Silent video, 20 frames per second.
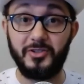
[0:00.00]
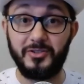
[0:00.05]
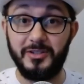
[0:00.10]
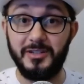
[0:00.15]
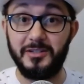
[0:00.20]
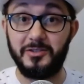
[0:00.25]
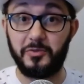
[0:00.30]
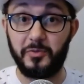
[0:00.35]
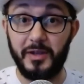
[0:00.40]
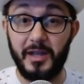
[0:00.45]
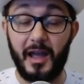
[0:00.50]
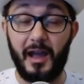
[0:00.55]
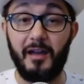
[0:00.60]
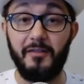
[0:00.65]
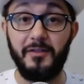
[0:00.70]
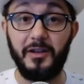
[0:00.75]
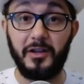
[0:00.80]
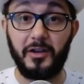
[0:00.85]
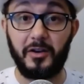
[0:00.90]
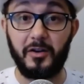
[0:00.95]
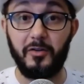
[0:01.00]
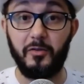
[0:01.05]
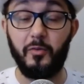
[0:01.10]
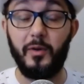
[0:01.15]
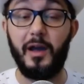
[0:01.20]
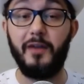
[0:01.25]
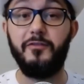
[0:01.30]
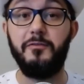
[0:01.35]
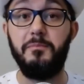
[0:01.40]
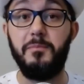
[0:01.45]
this. We have
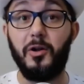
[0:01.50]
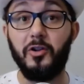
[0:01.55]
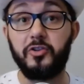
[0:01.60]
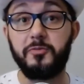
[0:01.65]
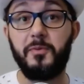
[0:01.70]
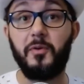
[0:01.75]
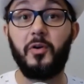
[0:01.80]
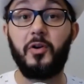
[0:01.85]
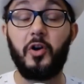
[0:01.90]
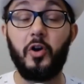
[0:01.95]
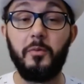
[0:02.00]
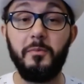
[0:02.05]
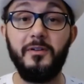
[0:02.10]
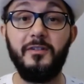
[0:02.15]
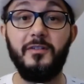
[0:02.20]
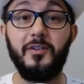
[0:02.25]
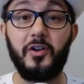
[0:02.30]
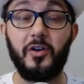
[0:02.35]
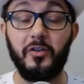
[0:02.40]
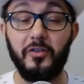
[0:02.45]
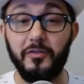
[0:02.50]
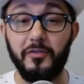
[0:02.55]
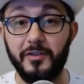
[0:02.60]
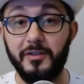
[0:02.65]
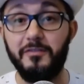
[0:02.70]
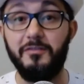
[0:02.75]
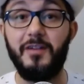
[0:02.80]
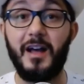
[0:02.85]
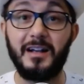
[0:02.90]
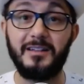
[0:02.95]
multiple
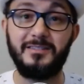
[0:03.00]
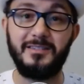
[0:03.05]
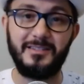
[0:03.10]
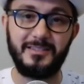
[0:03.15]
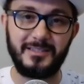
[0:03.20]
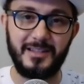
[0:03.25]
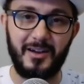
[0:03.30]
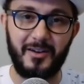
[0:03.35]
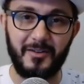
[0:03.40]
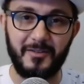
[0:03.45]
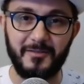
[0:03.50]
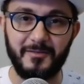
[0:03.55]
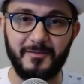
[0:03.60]
COVID vaccines now.